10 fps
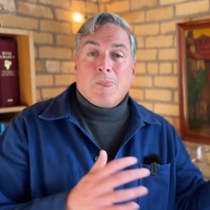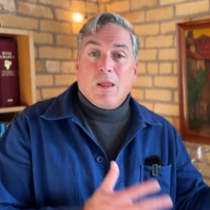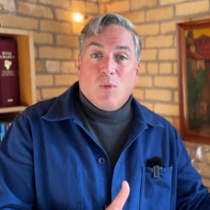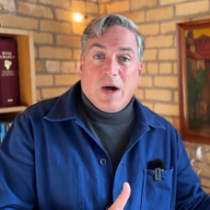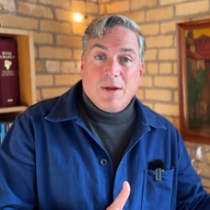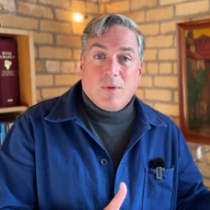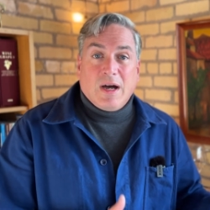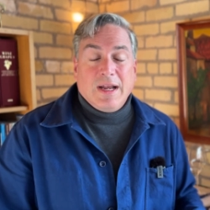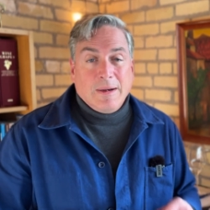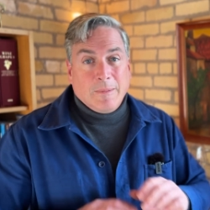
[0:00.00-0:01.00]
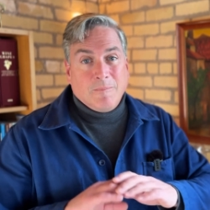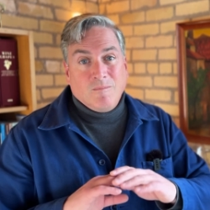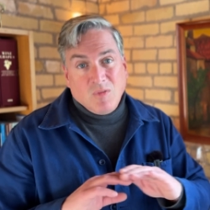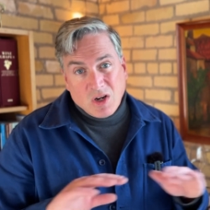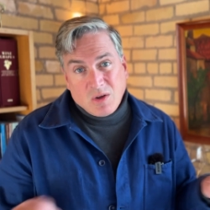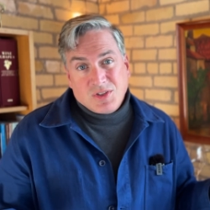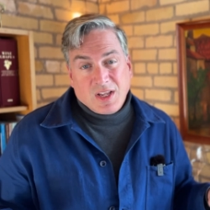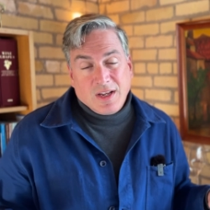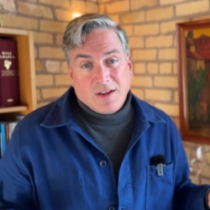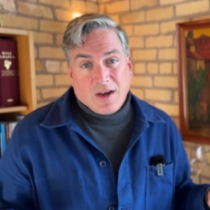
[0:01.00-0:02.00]
White wine, no
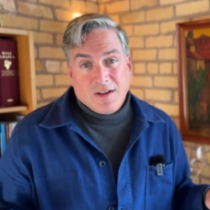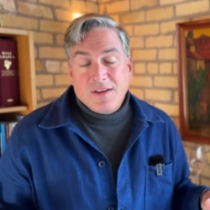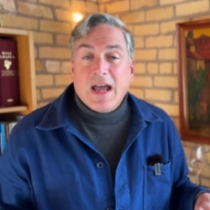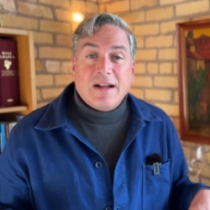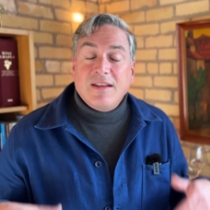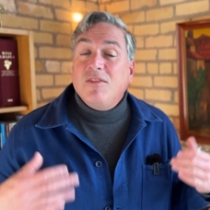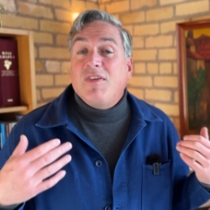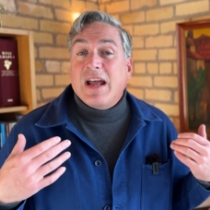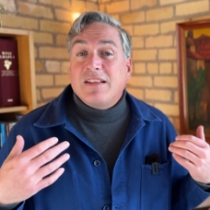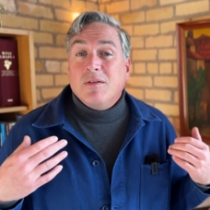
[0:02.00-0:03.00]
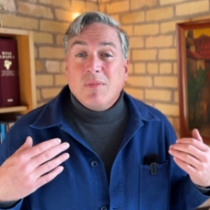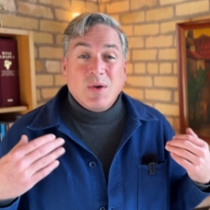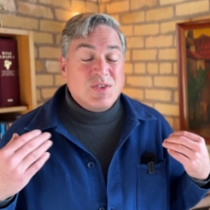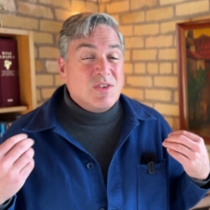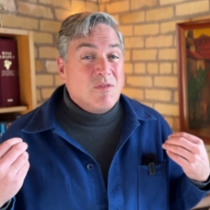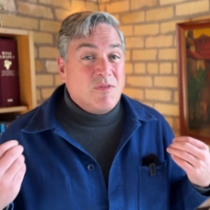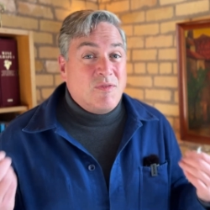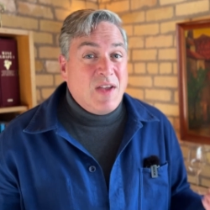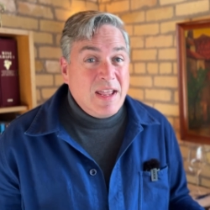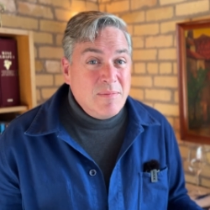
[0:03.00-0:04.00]
skin contact. In fact, the most
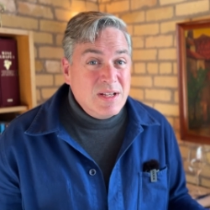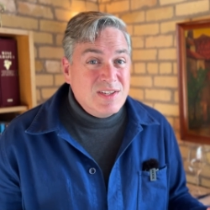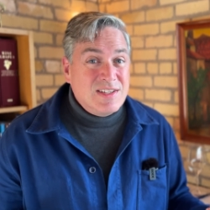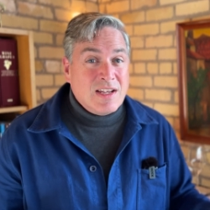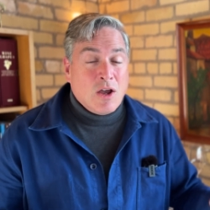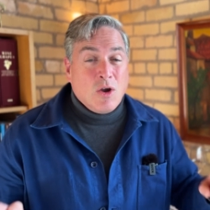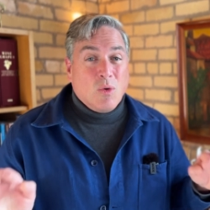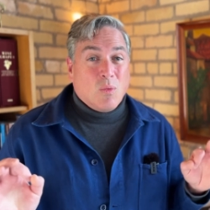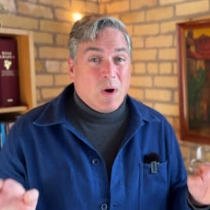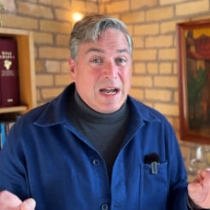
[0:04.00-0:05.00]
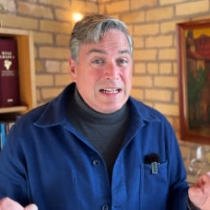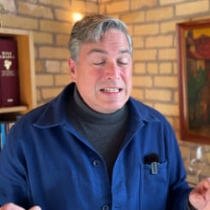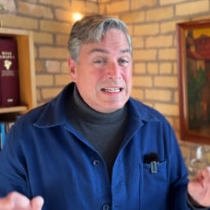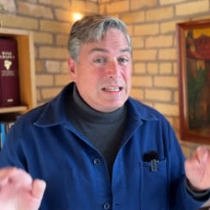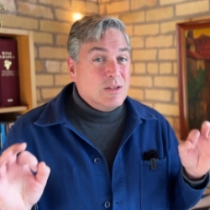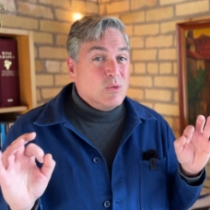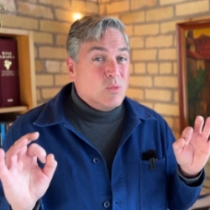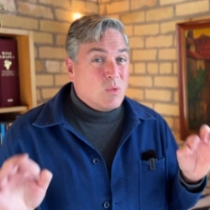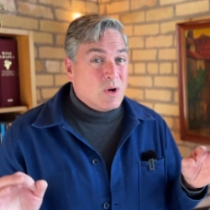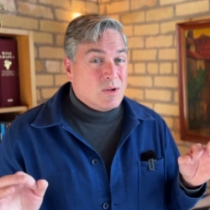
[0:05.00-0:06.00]
famous wines in the
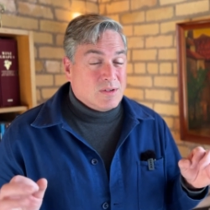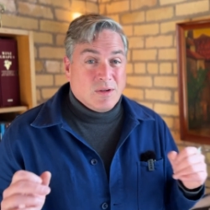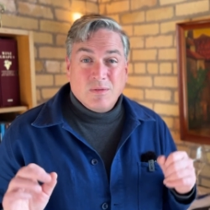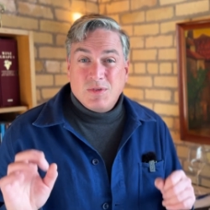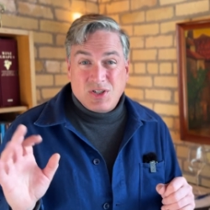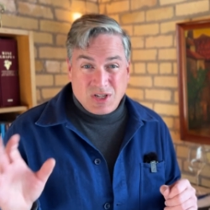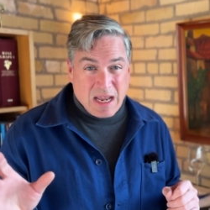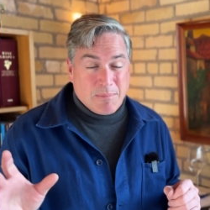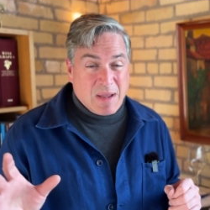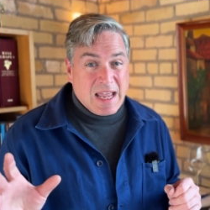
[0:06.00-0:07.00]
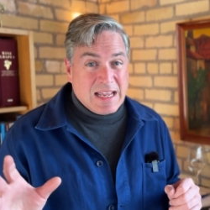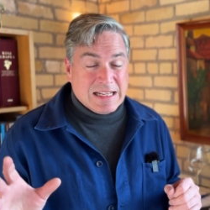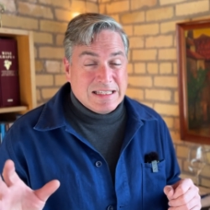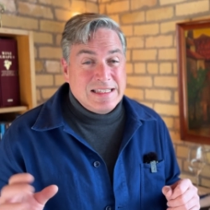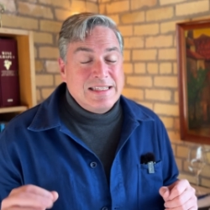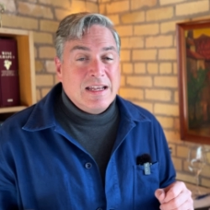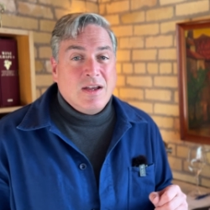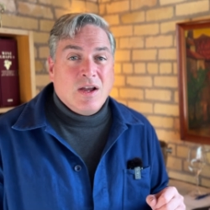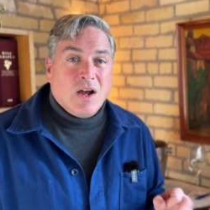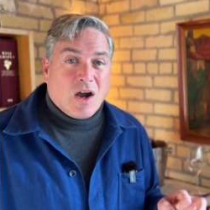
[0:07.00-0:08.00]
world, champagnes,
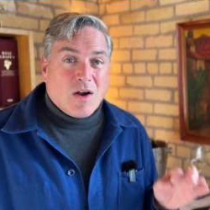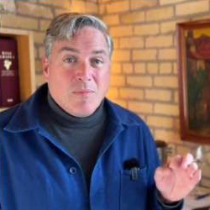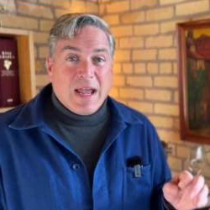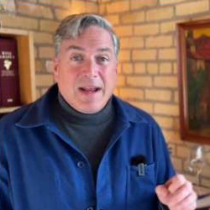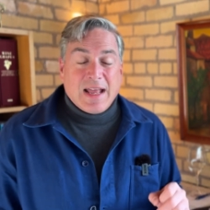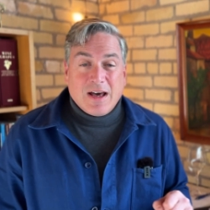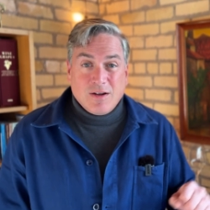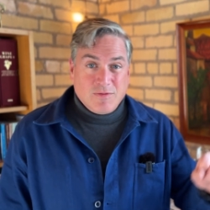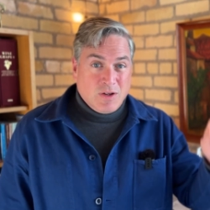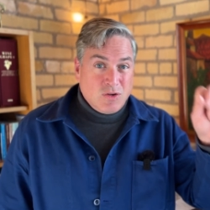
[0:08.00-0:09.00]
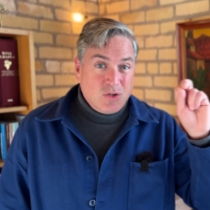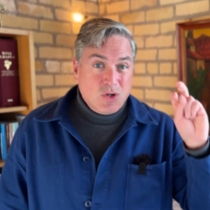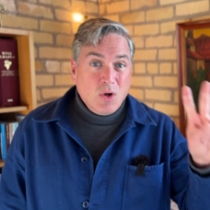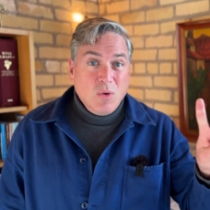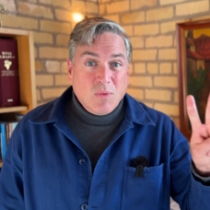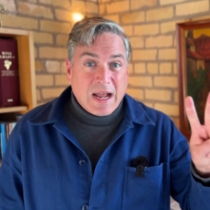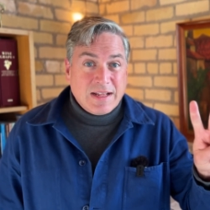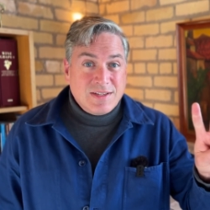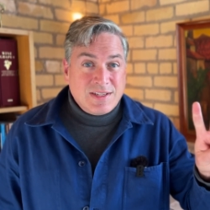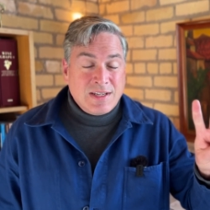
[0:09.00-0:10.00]
are made out of 2
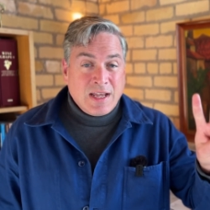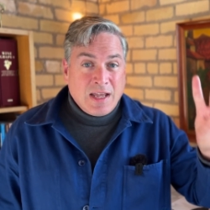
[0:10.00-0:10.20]
reds